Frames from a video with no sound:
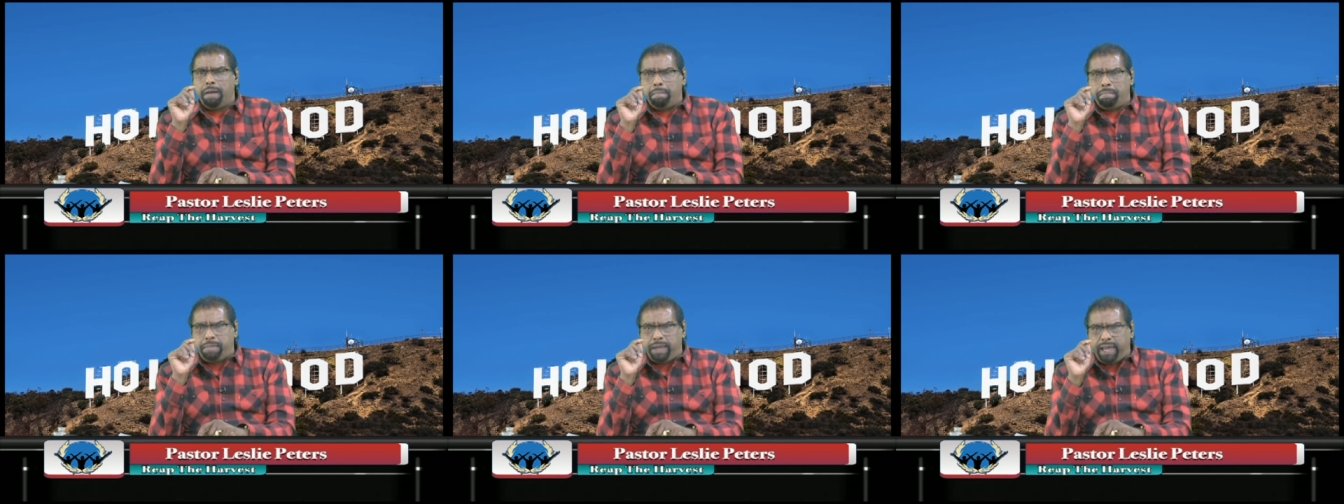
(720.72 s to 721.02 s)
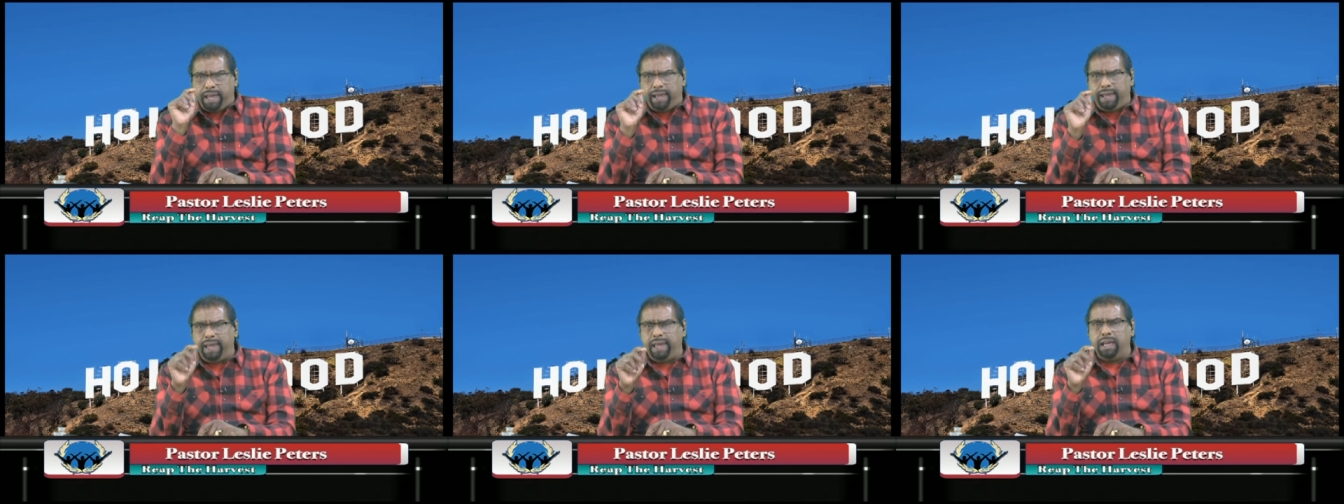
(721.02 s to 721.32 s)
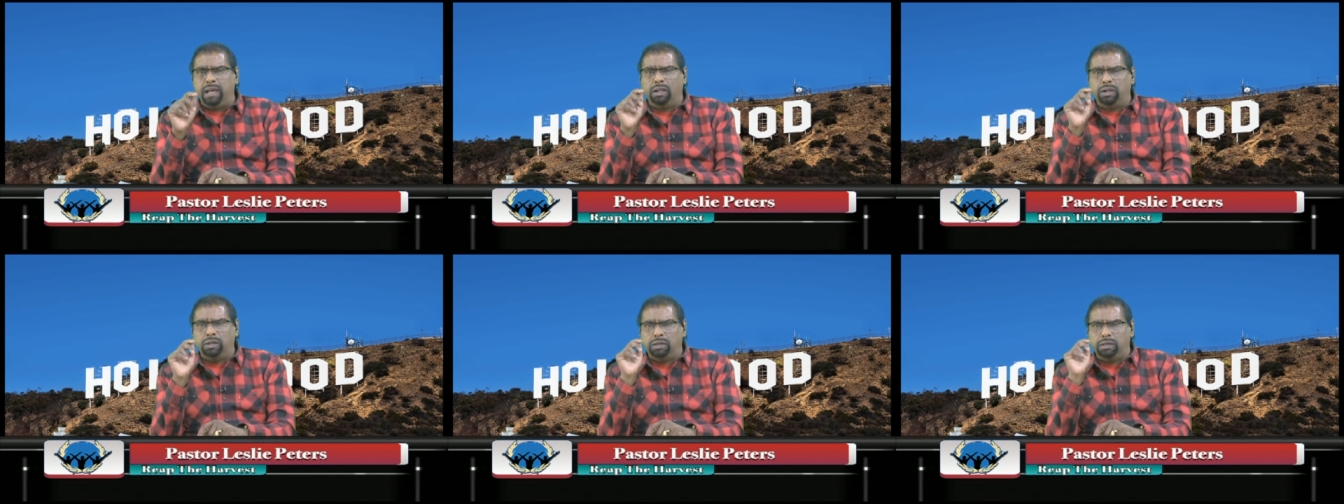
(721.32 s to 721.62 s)
be
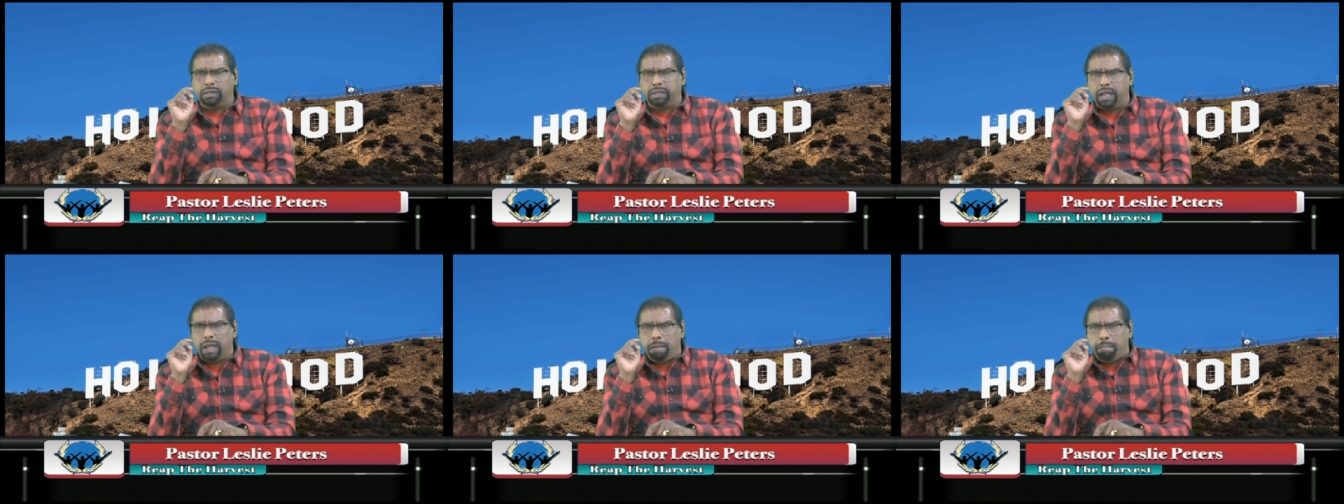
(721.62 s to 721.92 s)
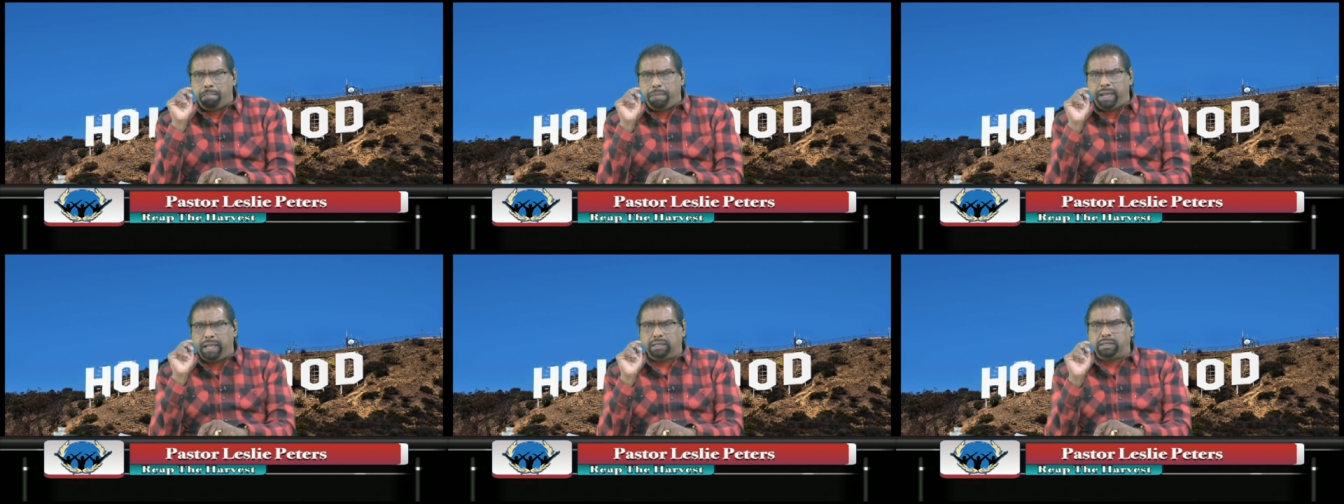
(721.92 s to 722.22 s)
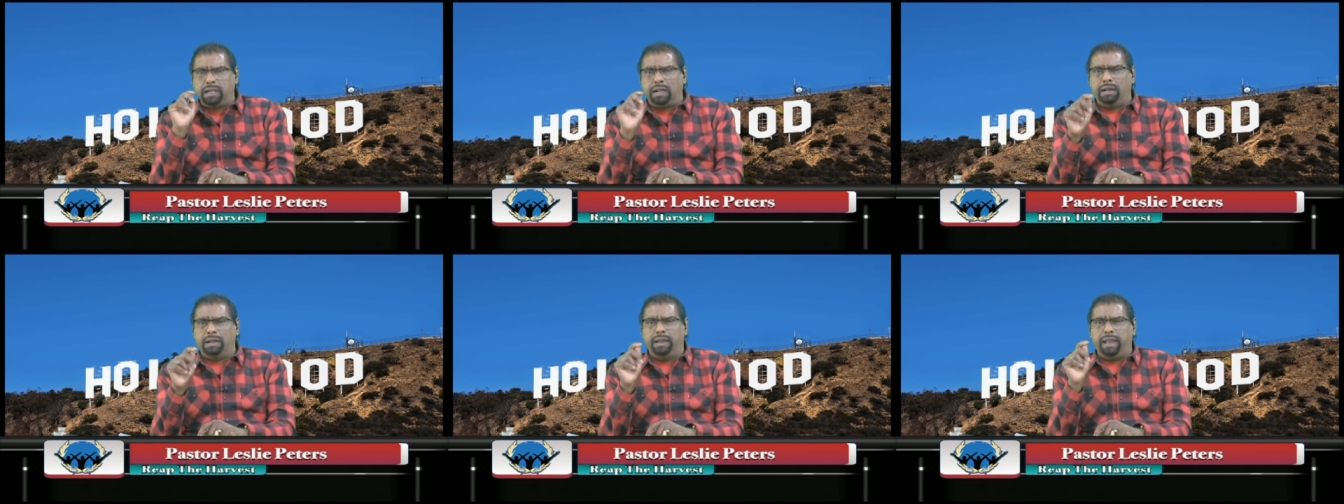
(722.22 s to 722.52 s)
healed, be
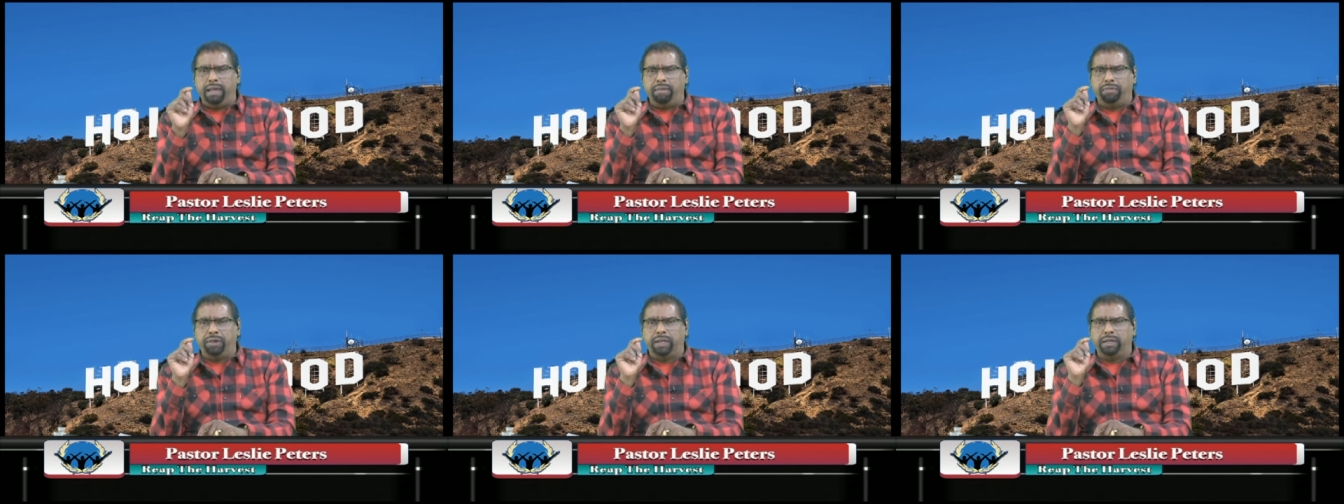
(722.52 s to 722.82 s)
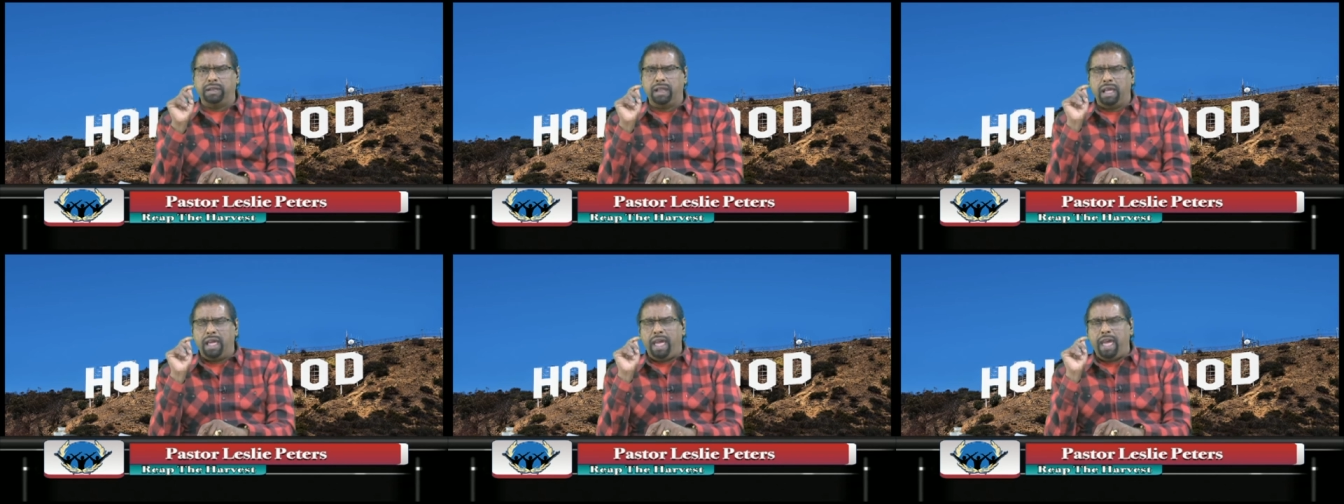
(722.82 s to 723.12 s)
delivered,